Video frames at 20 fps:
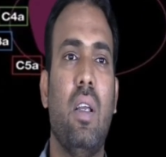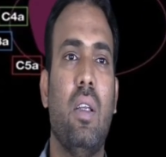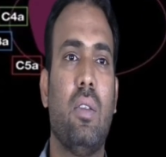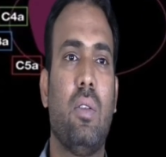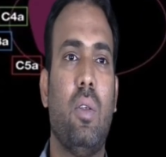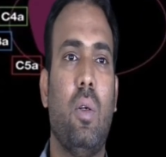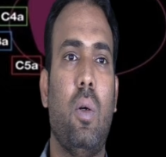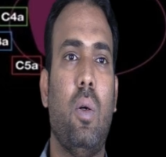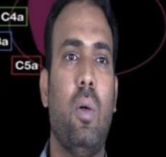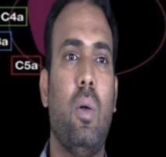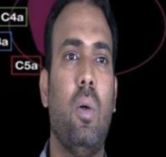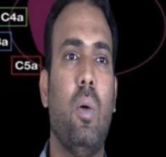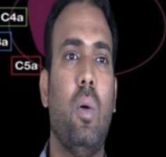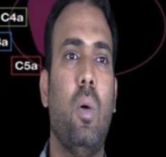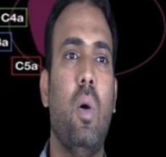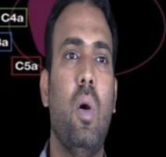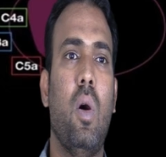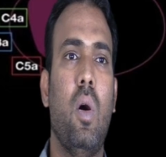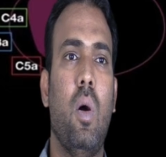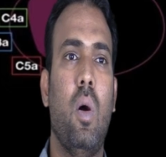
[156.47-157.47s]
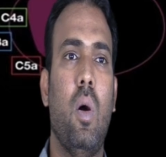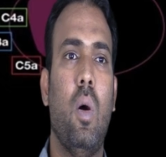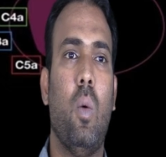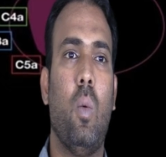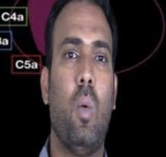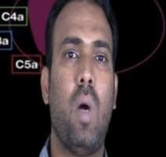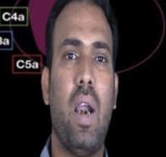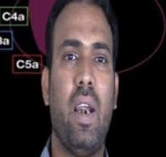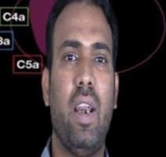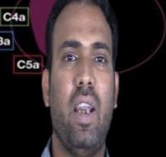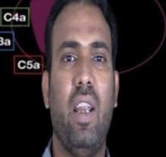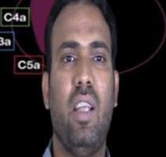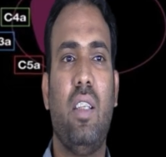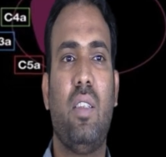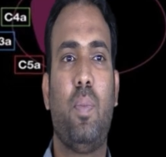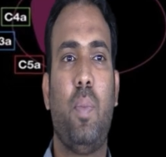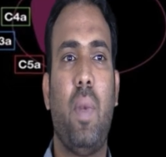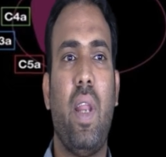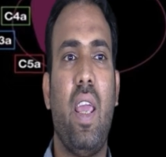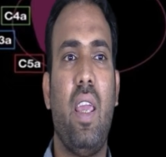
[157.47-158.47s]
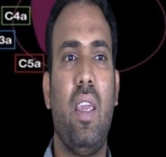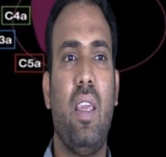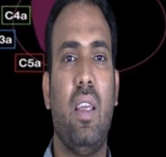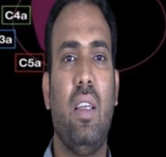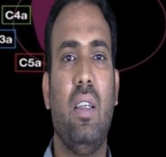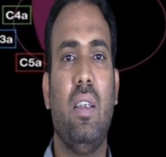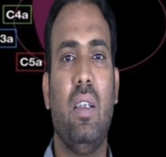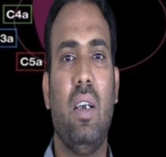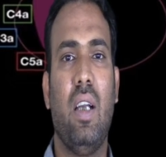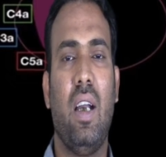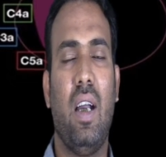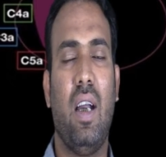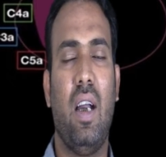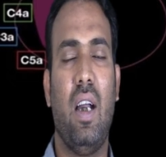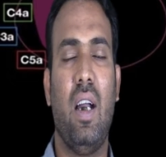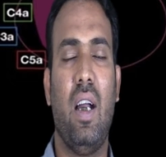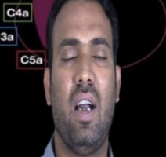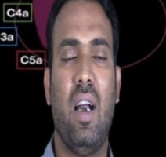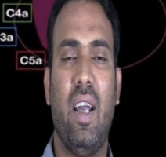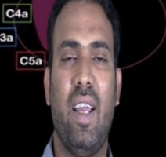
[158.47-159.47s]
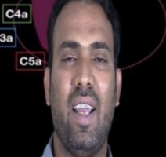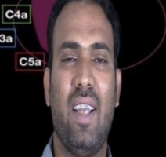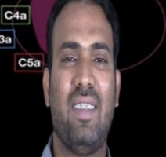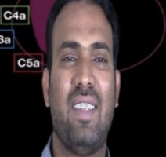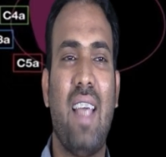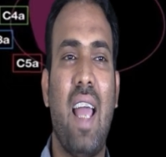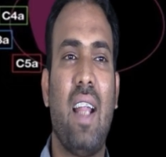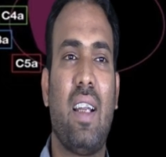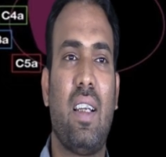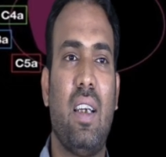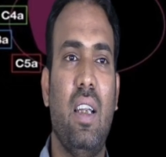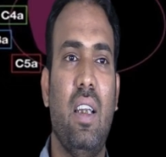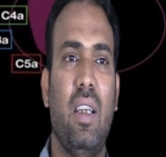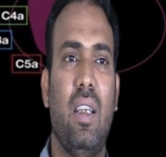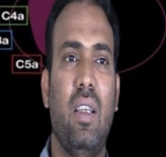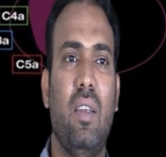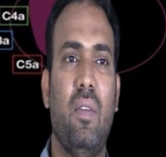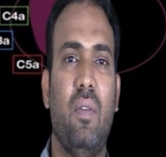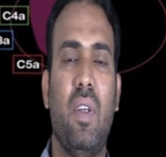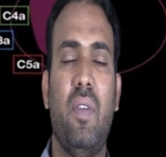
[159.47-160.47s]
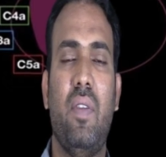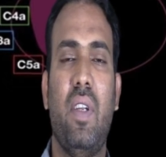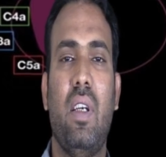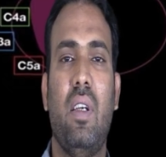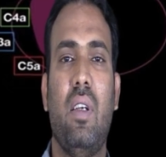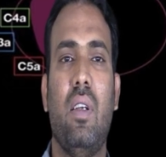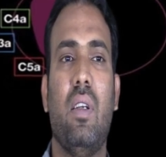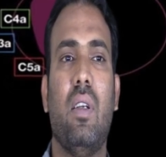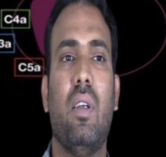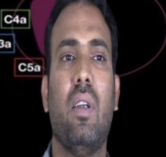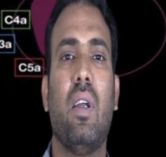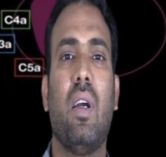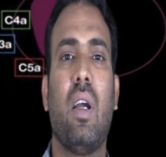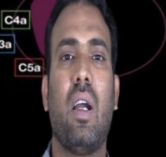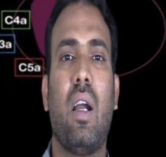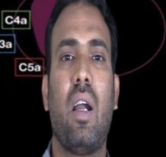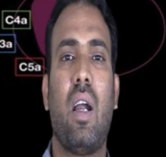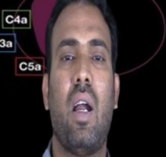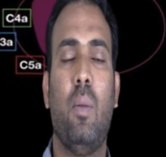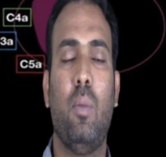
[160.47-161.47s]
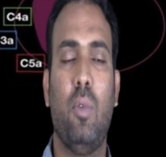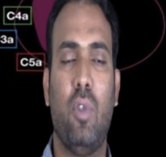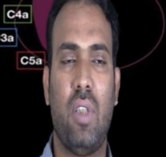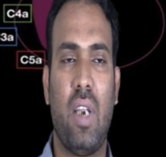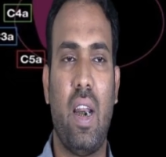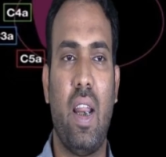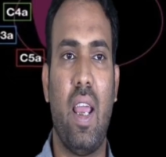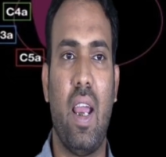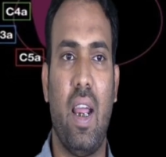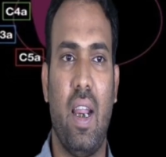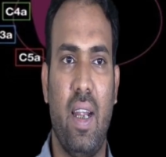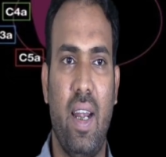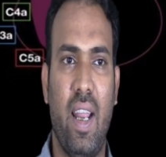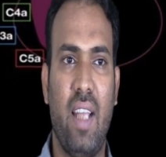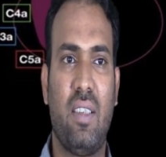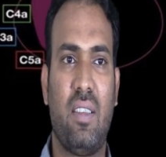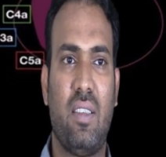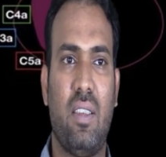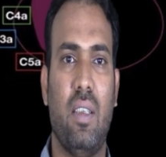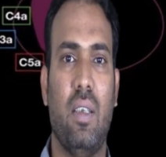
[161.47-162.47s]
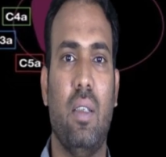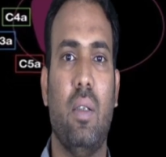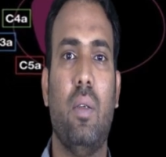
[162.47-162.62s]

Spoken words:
So what it is playing exactly, we will come to the next